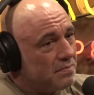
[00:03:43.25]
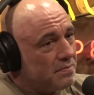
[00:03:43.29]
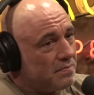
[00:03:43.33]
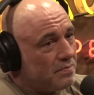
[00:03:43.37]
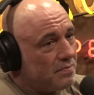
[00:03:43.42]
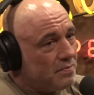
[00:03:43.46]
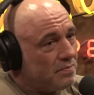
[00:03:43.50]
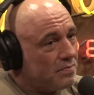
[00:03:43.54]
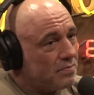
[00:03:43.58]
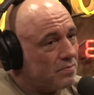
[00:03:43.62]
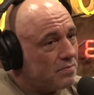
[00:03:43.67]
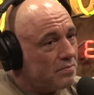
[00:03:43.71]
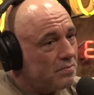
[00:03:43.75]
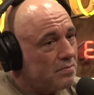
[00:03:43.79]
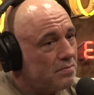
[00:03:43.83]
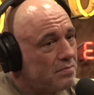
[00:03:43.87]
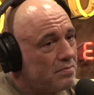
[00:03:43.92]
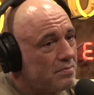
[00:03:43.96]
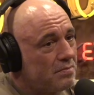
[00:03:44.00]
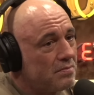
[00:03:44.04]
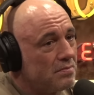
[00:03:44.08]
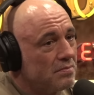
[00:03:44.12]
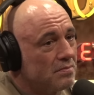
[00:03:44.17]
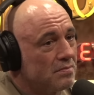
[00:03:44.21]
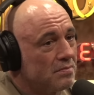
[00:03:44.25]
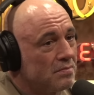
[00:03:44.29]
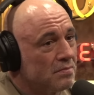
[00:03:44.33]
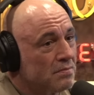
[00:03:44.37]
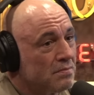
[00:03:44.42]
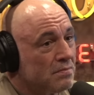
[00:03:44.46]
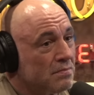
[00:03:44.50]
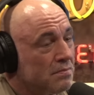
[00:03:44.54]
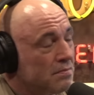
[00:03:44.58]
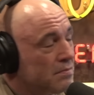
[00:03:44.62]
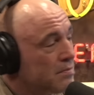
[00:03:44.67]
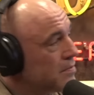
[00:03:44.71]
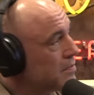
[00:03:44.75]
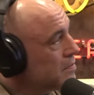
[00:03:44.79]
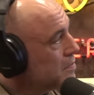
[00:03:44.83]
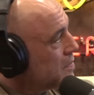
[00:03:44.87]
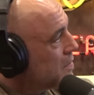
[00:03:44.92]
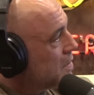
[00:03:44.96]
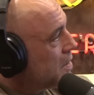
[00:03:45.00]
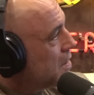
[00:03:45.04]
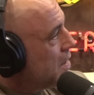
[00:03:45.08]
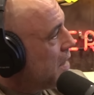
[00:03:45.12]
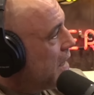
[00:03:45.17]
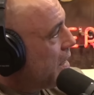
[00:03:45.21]
reinvent himself
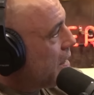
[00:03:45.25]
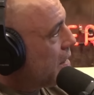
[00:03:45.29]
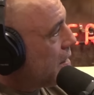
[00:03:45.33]
when he